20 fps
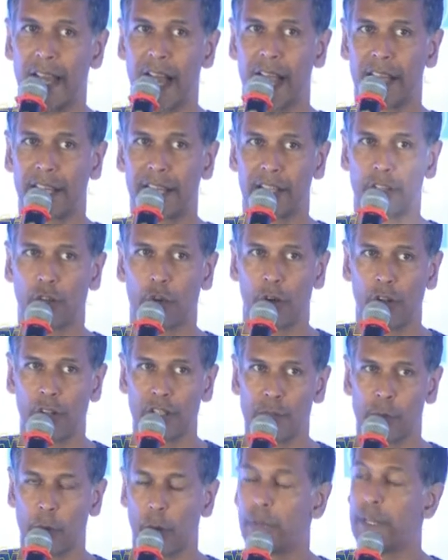I get
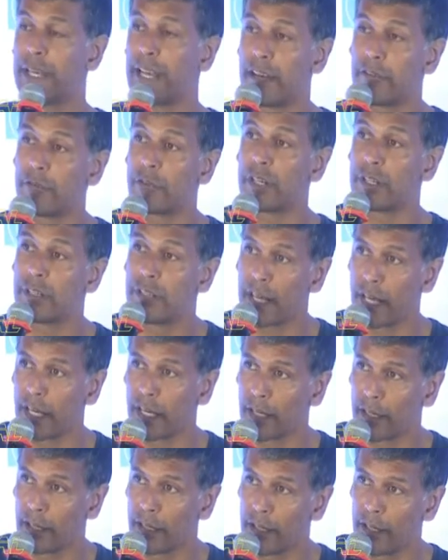calls probably every
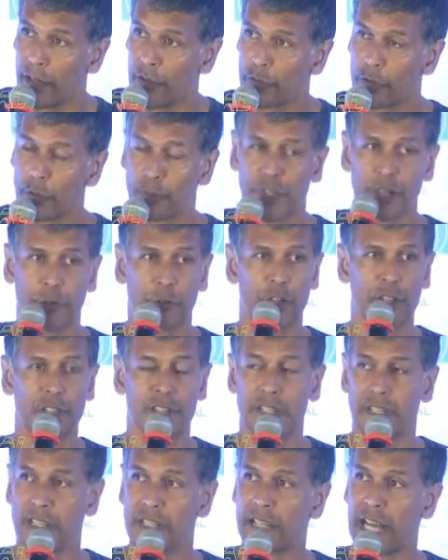day from different
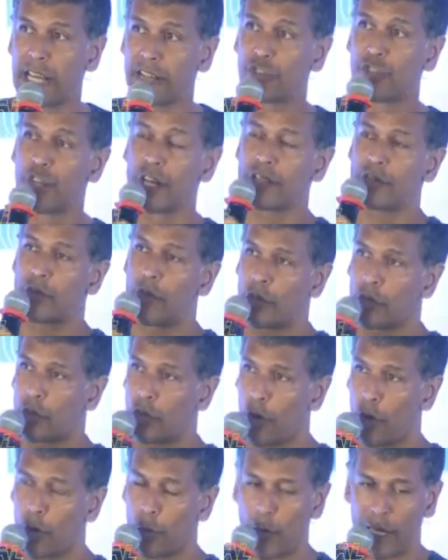cities. I just got a
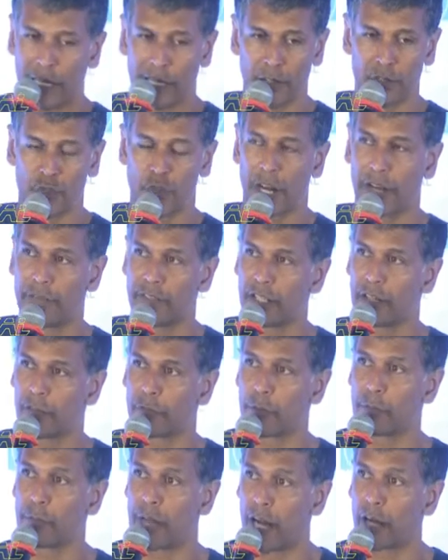call while I was driving here
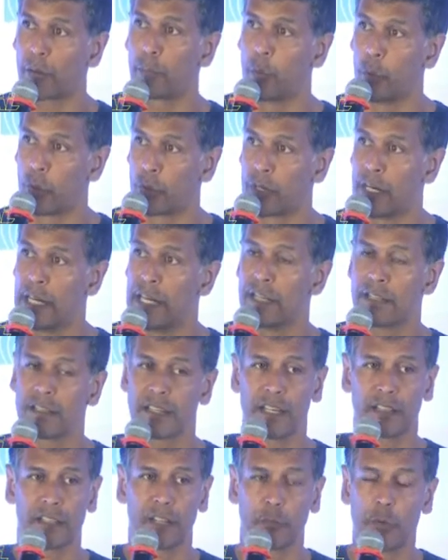from Nagpur
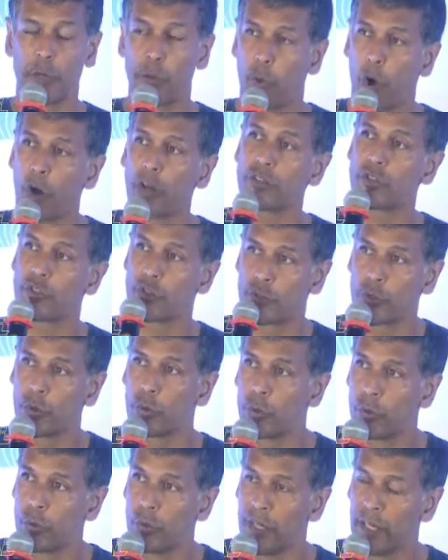saying that we want to
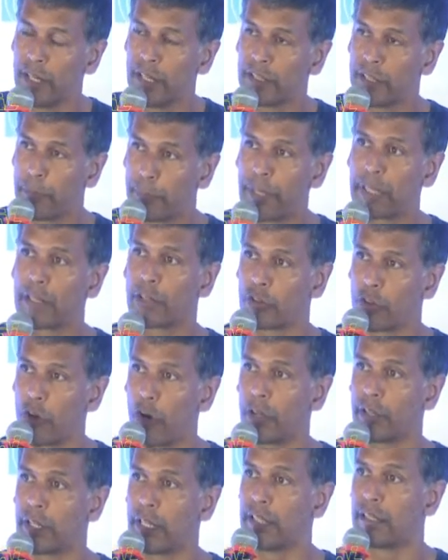do the
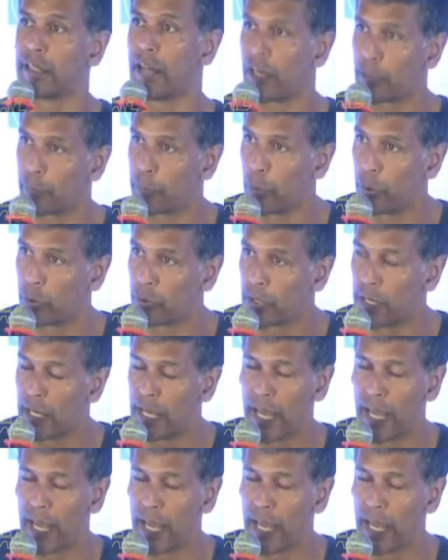Pinkathon in Nagpur.